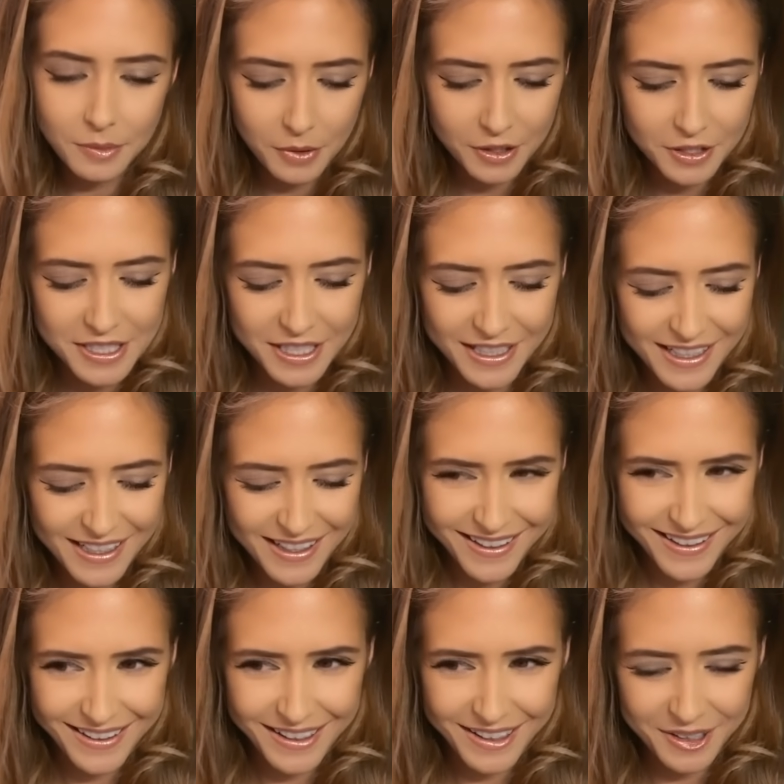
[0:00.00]

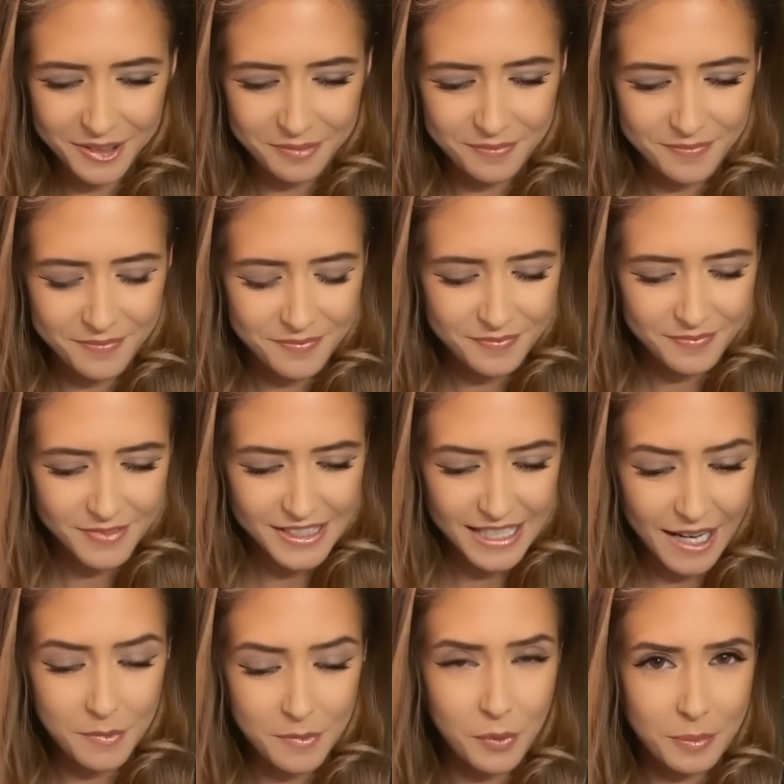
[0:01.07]
But see,
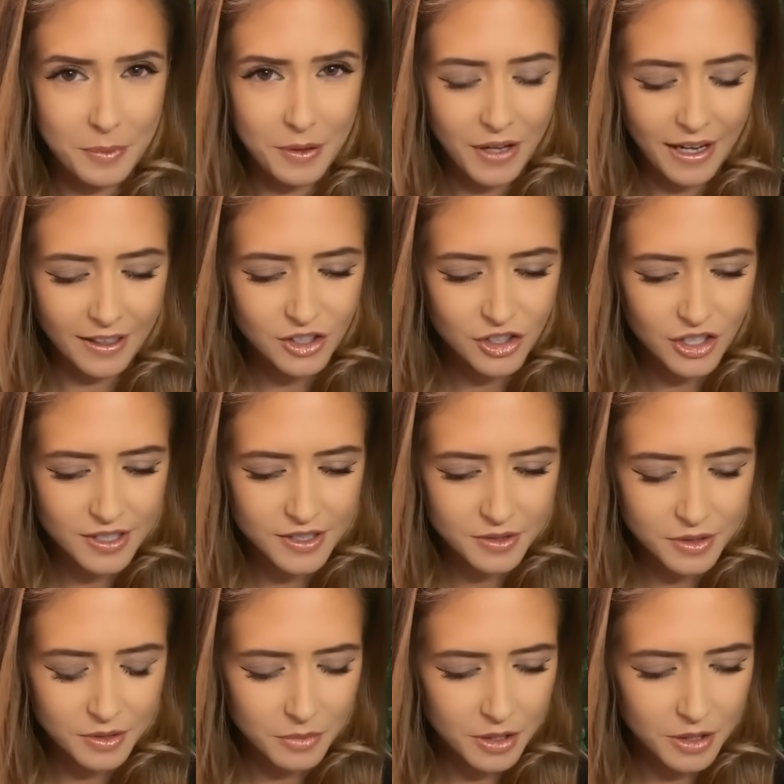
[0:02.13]
I'm a wee bit anxious, so
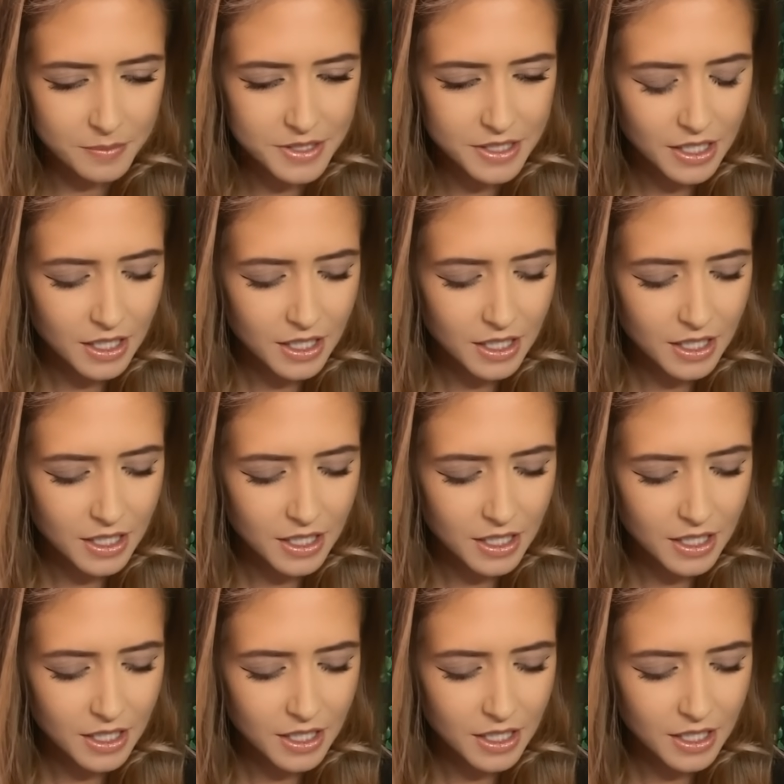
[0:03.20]
sometimes